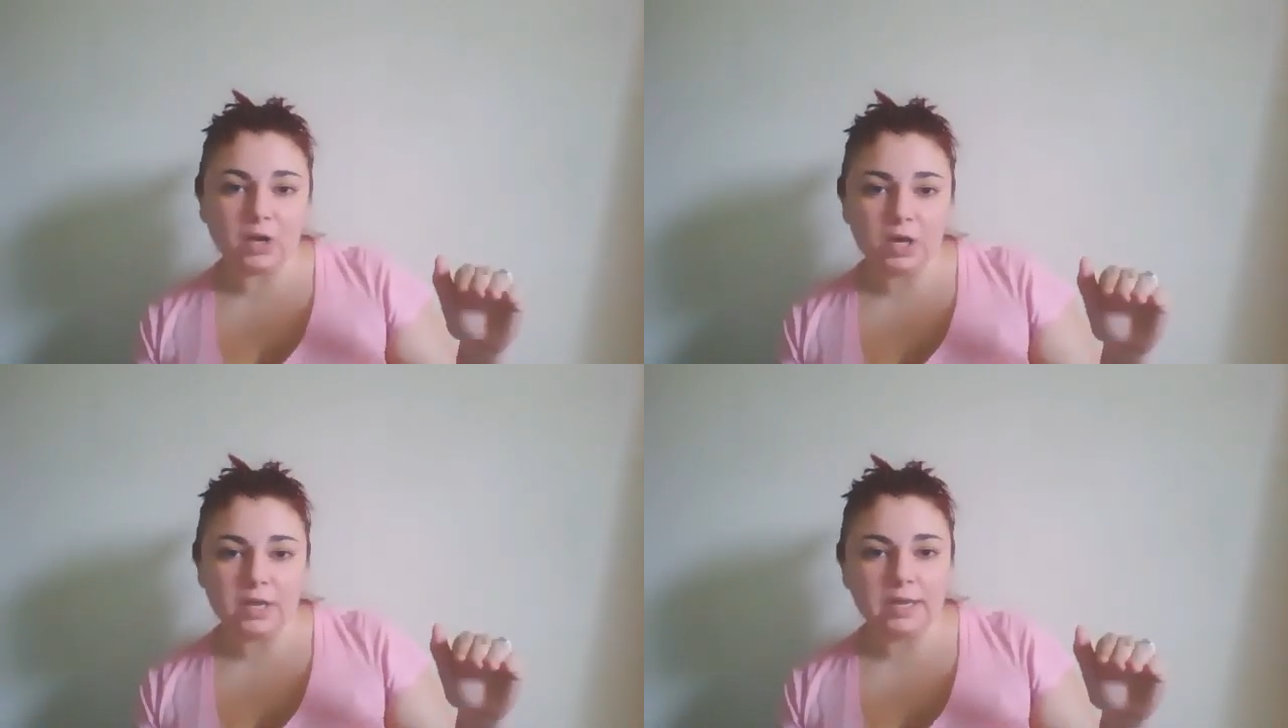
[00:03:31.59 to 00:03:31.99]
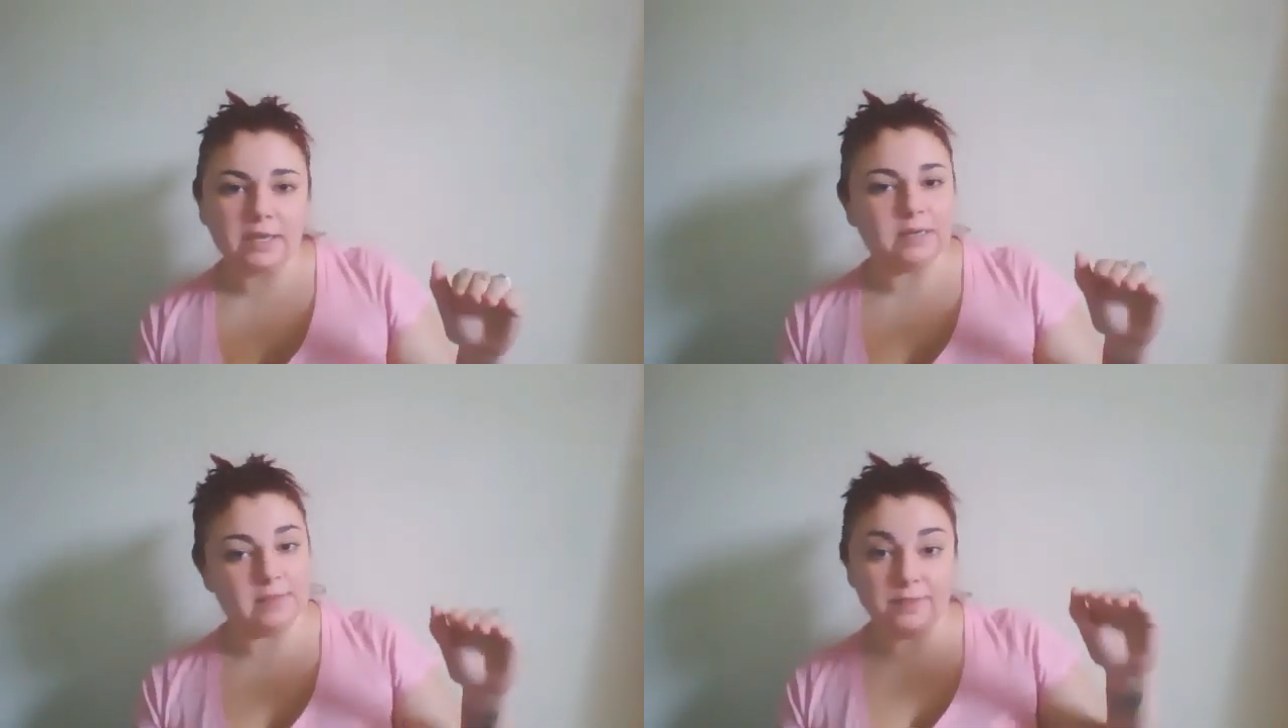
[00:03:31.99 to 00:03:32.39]
good
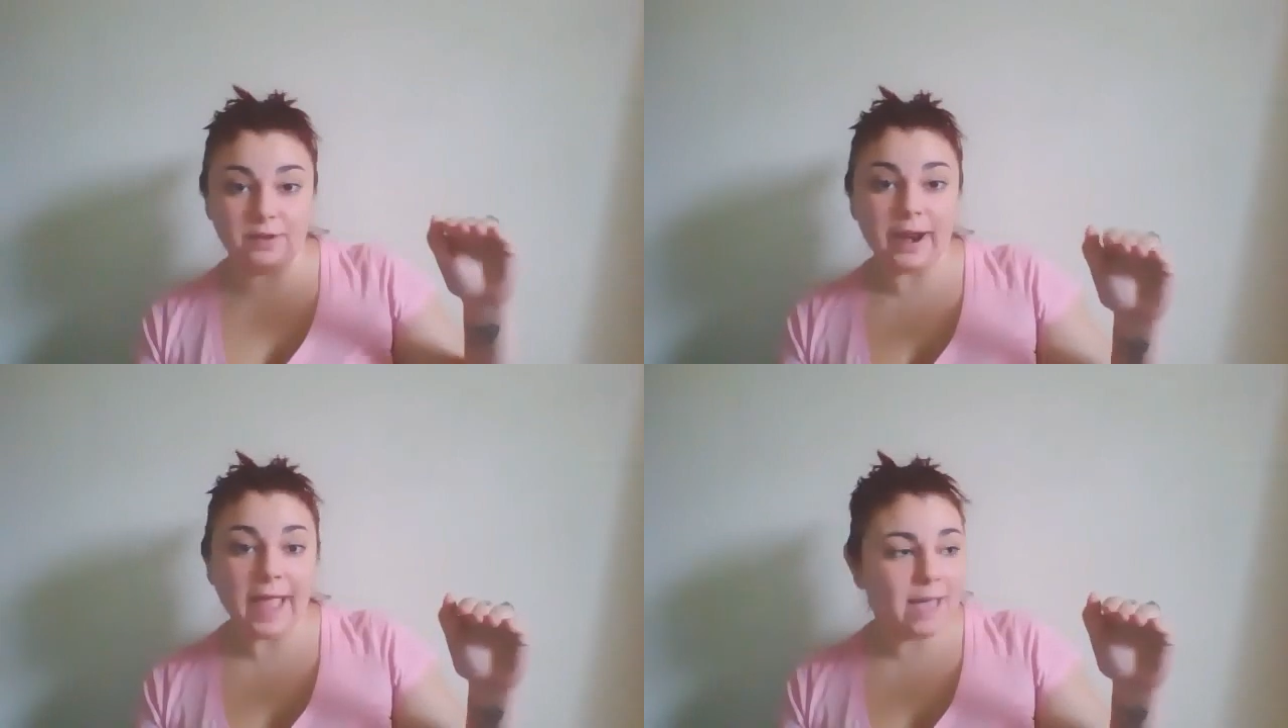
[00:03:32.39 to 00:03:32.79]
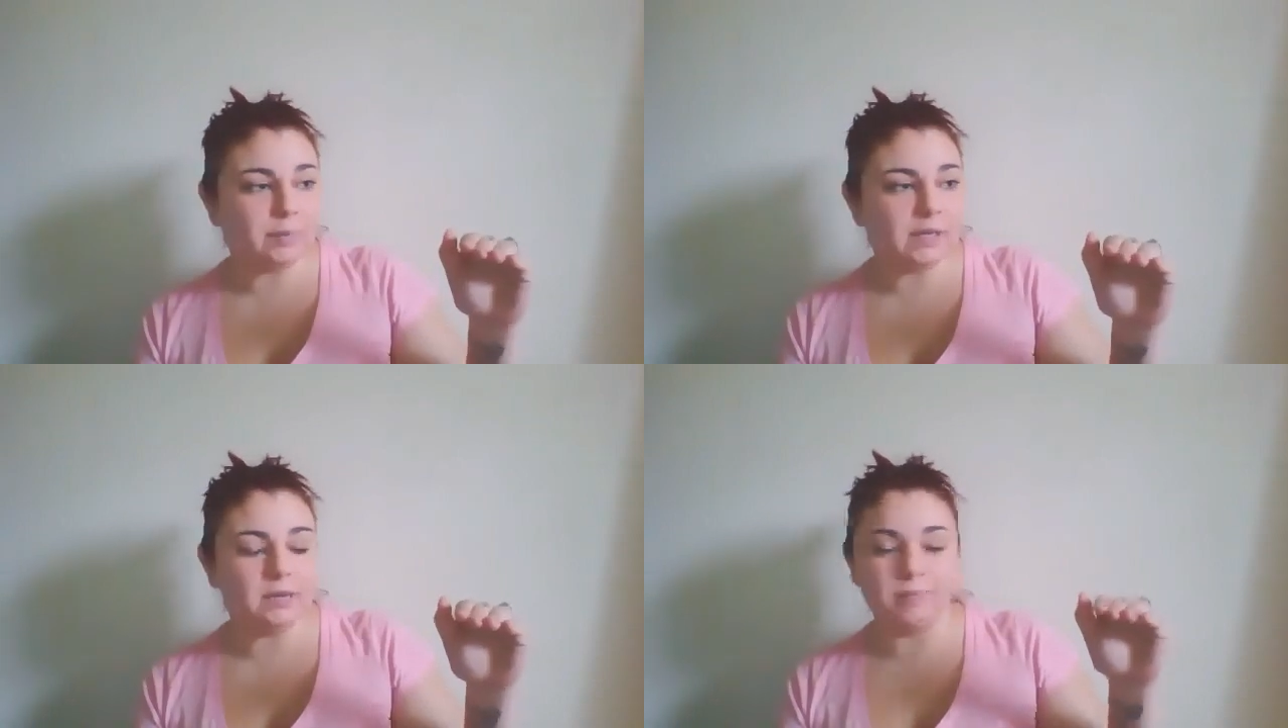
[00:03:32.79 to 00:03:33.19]
and then they're
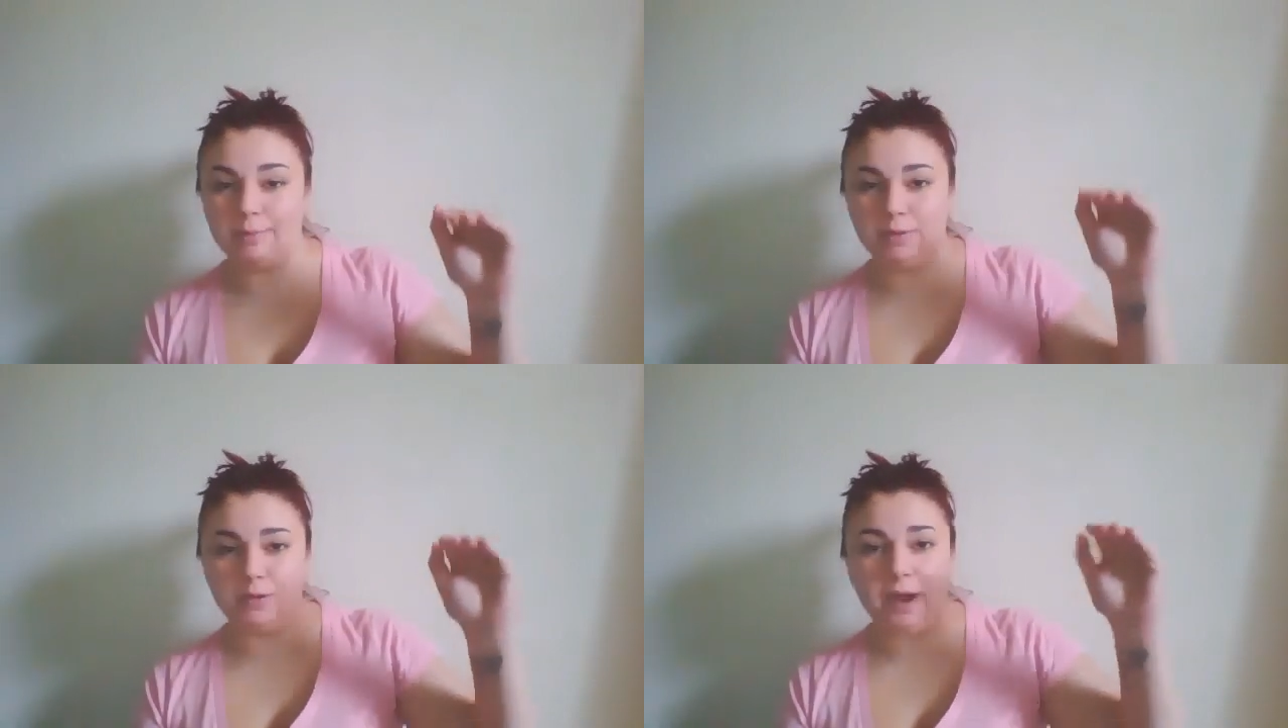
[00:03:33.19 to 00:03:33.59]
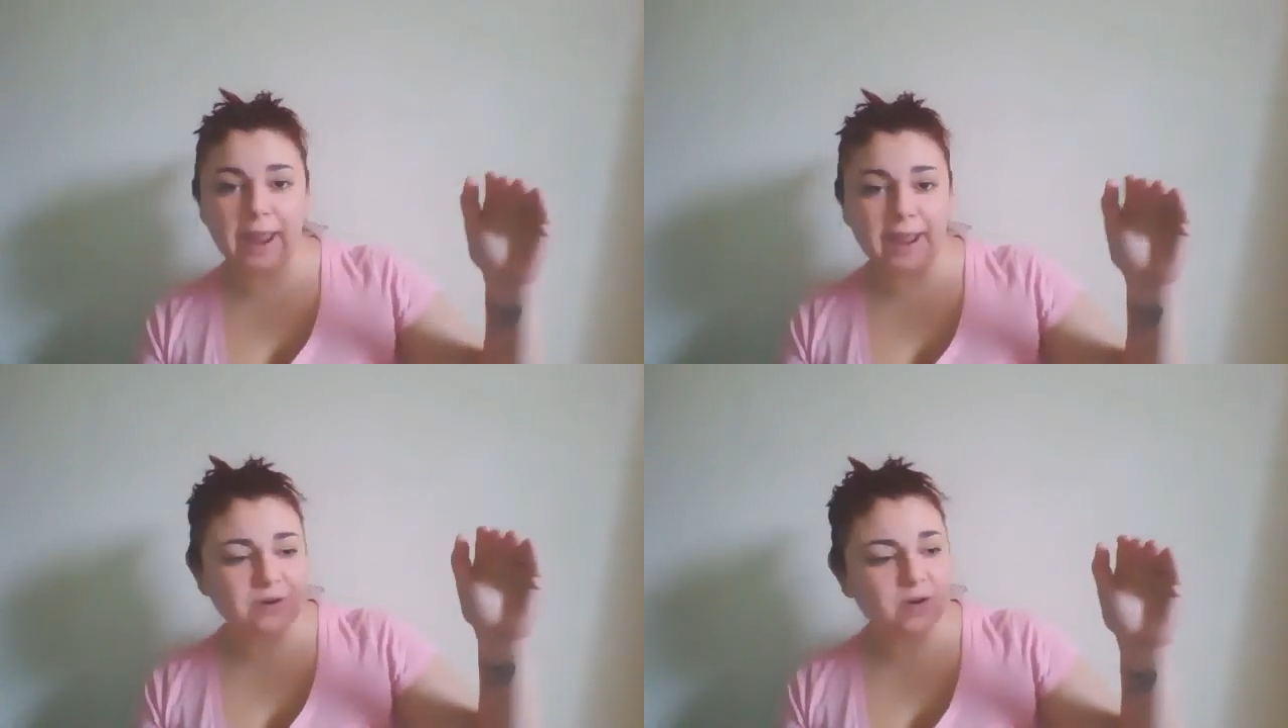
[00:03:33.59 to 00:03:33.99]
happy and maybe they're
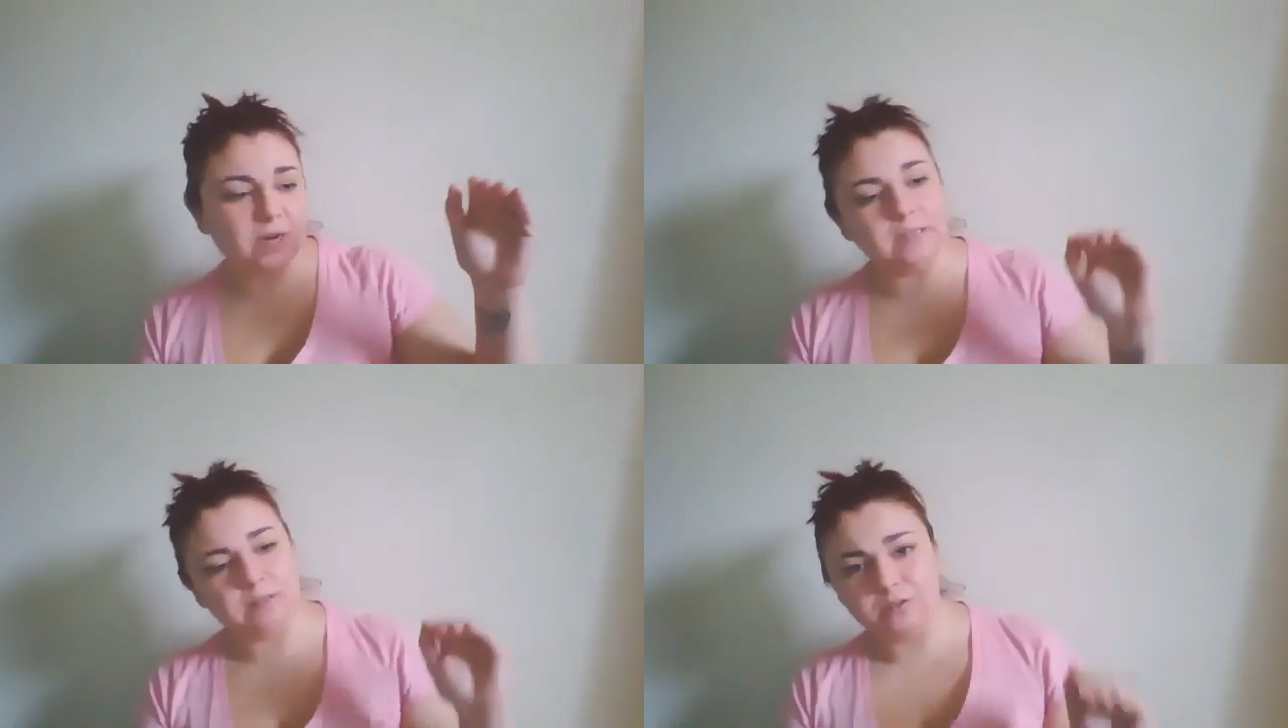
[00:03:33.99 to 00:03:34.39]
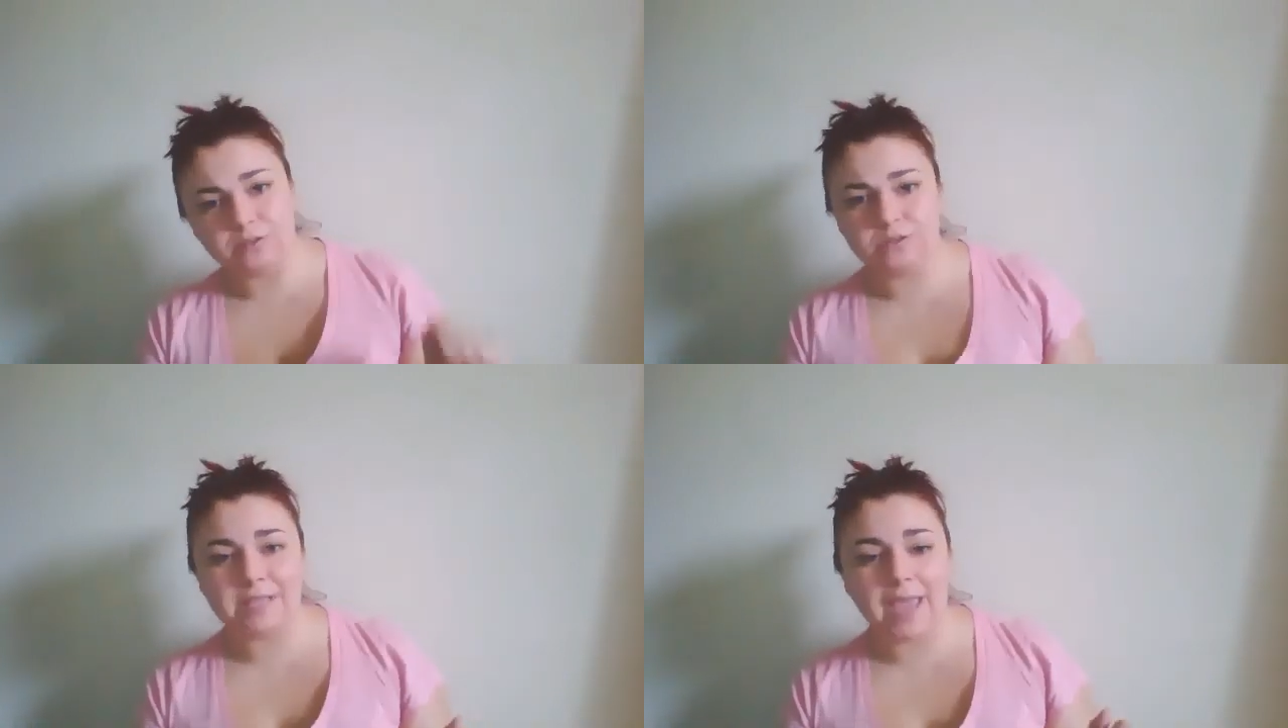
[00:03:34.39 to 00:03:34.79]
angry and then they're
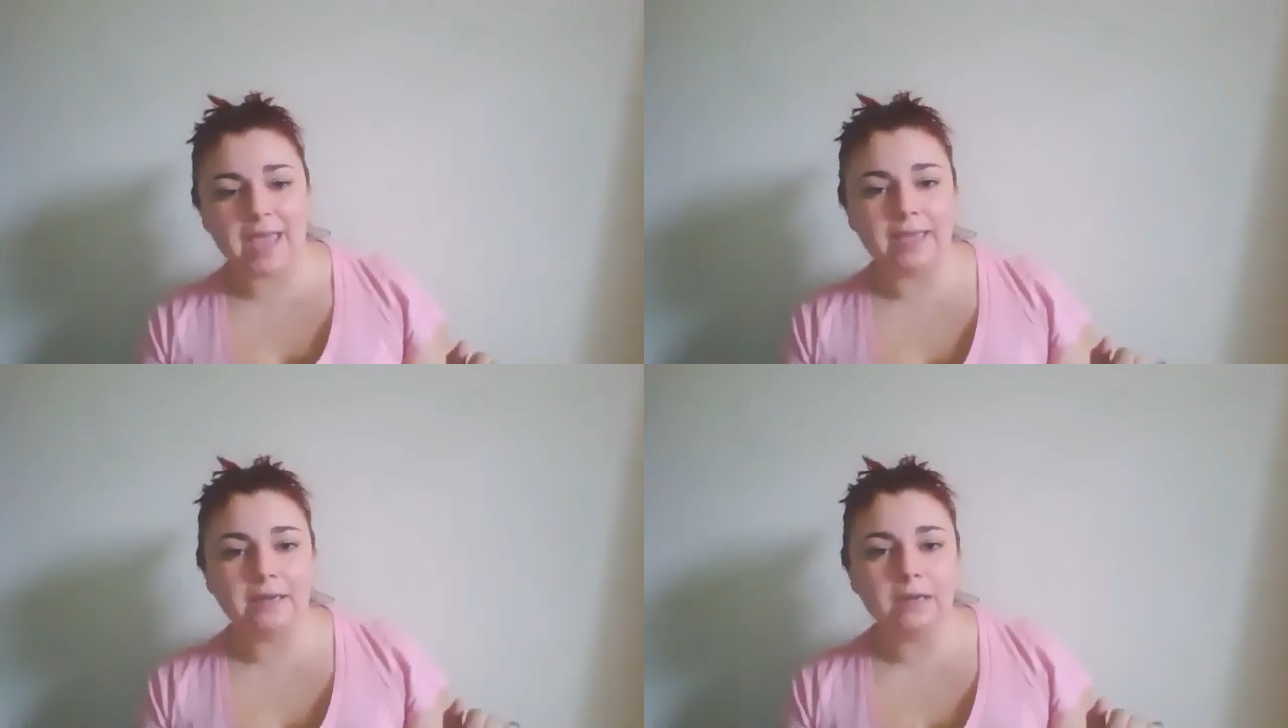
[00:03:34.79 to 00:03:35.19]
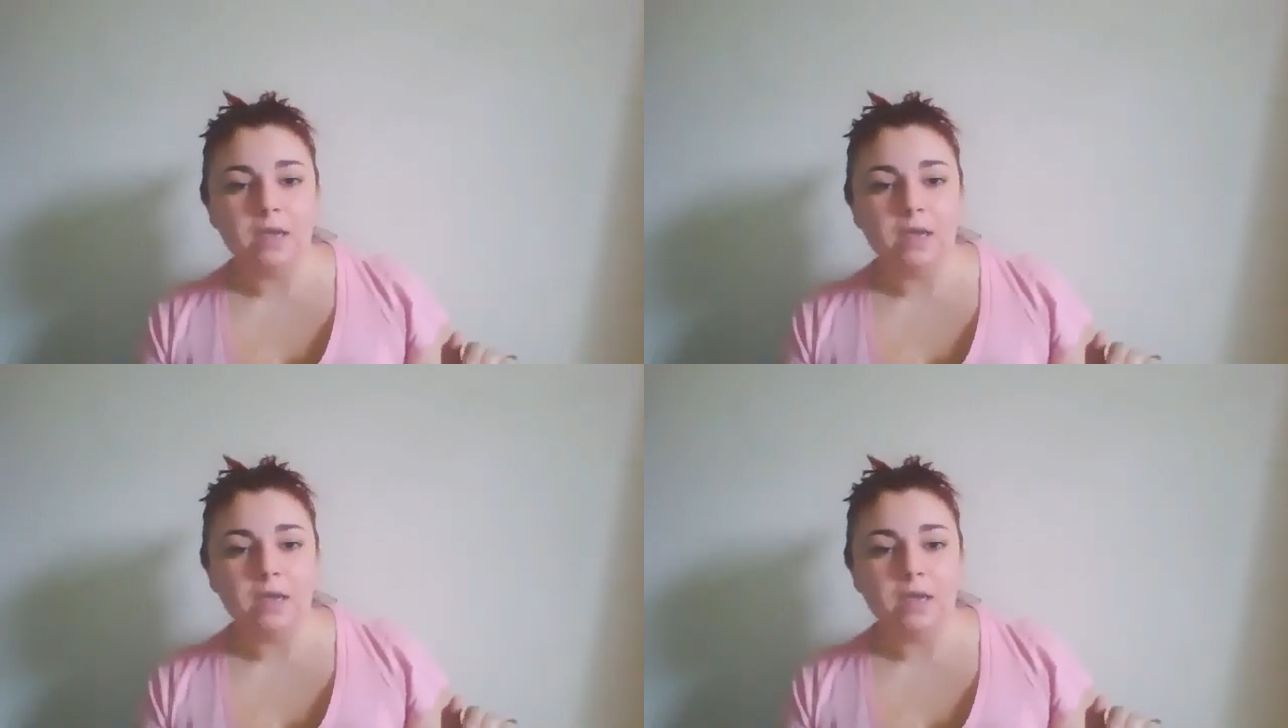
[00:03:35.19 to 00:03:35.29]
sad.